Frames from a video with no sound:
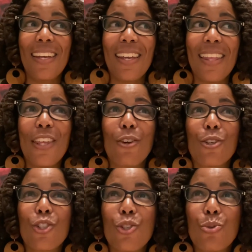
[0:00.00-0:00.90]
they're
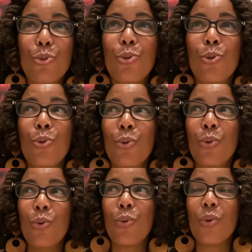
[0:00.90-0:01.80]

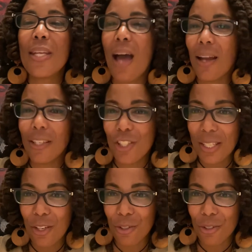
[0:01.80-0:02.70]
true knowledge
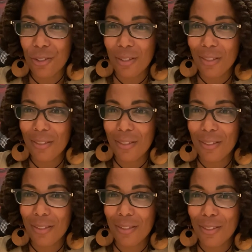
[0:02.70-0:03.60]
seekers.
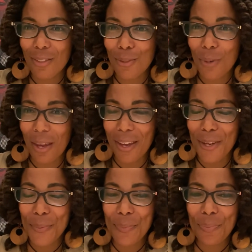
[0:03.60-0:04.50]

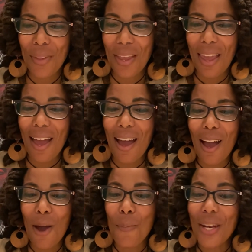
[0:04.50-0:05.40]
Okay.
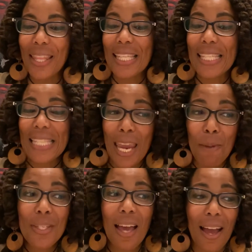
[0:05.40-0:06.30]
But at the
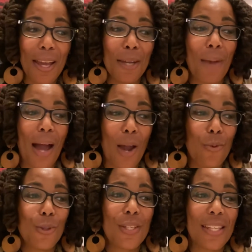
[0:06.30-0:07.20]
same time, I
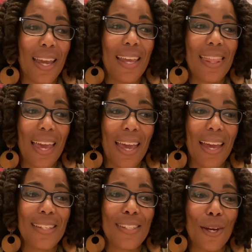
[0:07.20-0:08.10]
will say
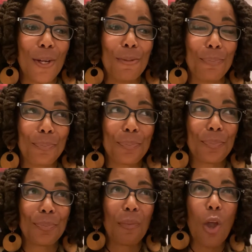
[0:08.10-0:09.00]
that
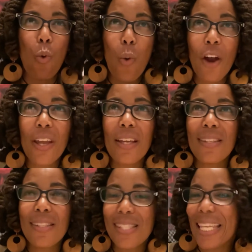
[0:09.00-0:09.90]

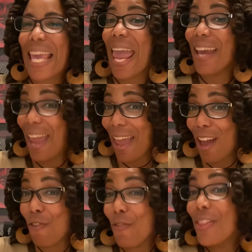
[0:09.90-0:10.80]

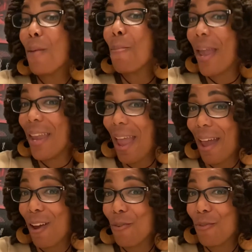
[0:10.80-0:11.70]
Aquarians they may
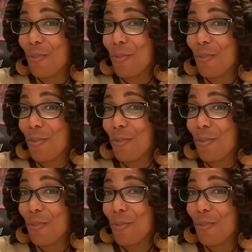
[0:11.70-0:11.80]
have